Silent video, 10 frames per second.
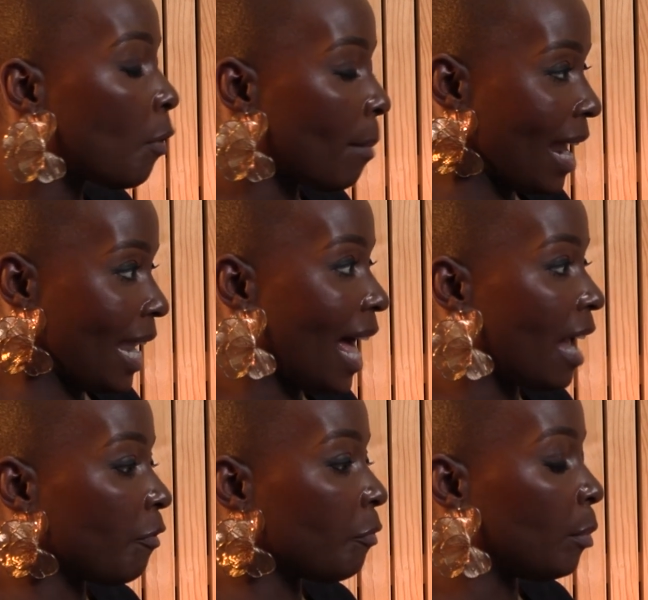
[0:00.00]
for my
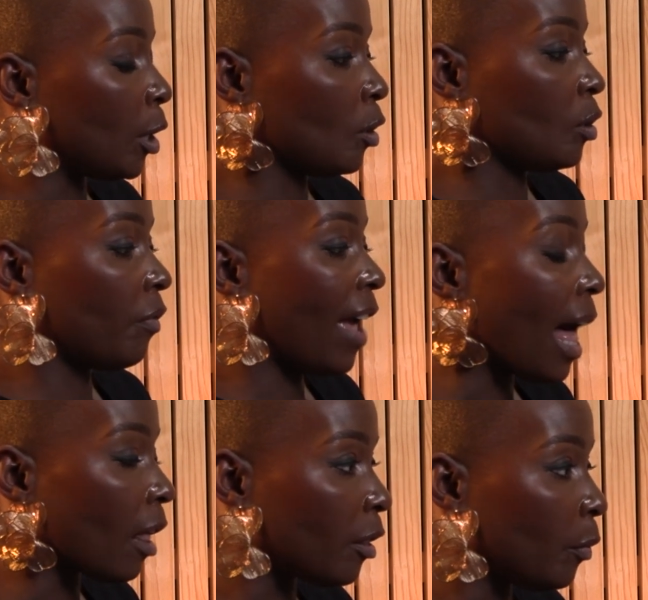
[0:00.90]
life because of
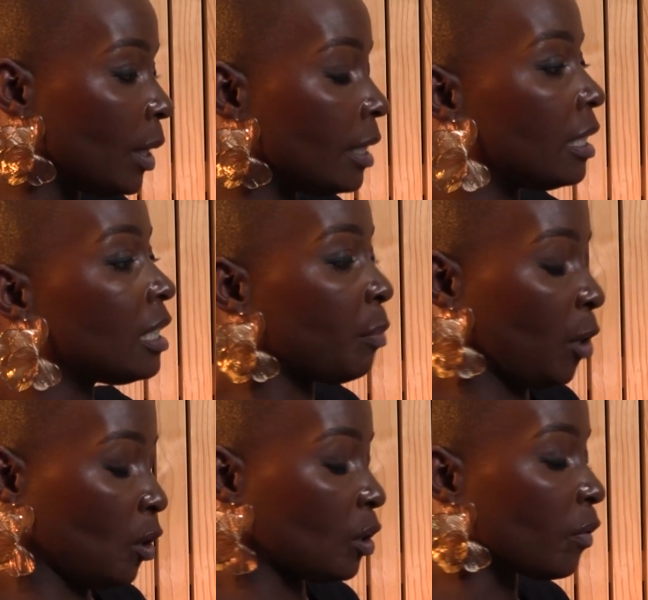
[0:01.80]
health reasons,
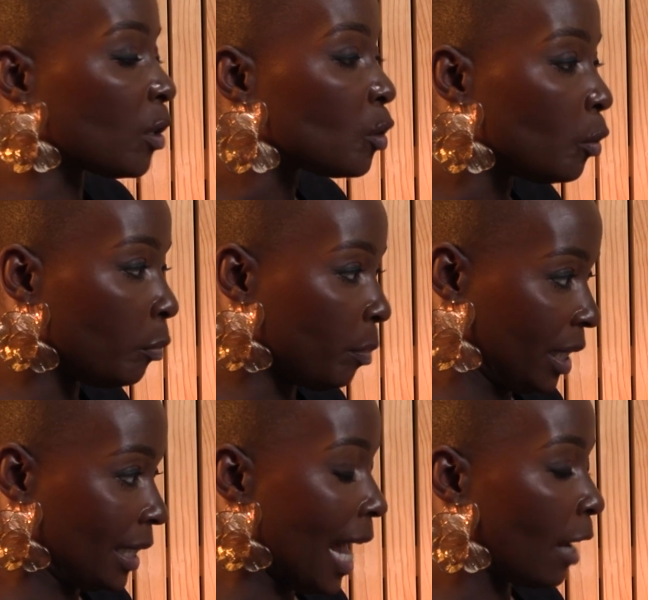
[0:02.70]
because of this
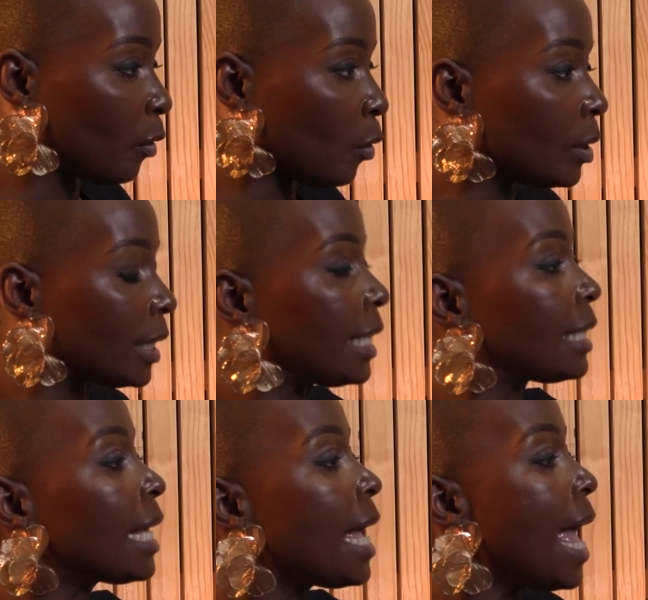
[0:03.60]
lupus
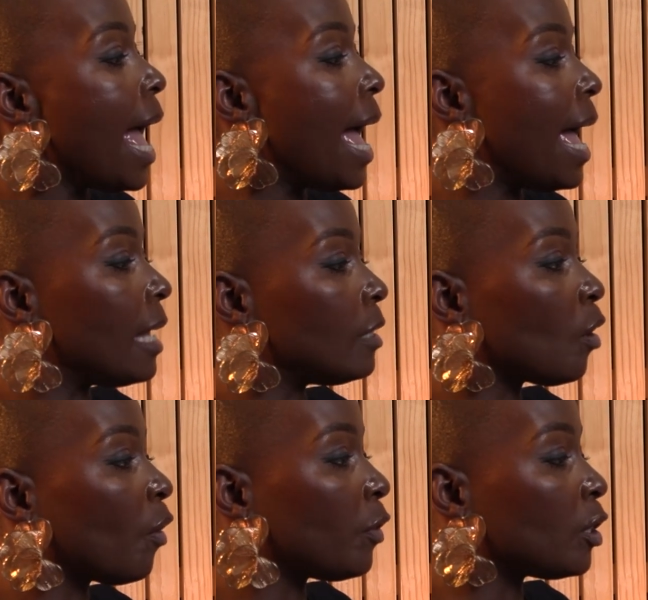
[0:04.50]
diagnosis.
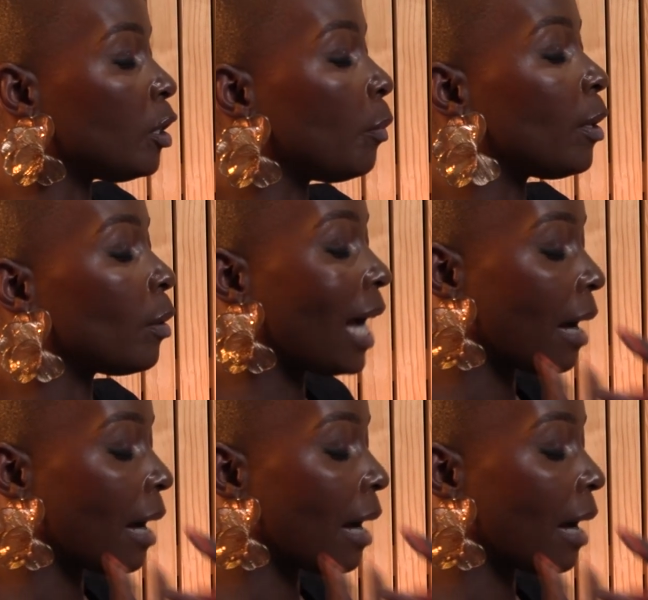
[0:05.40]
And obviously, when you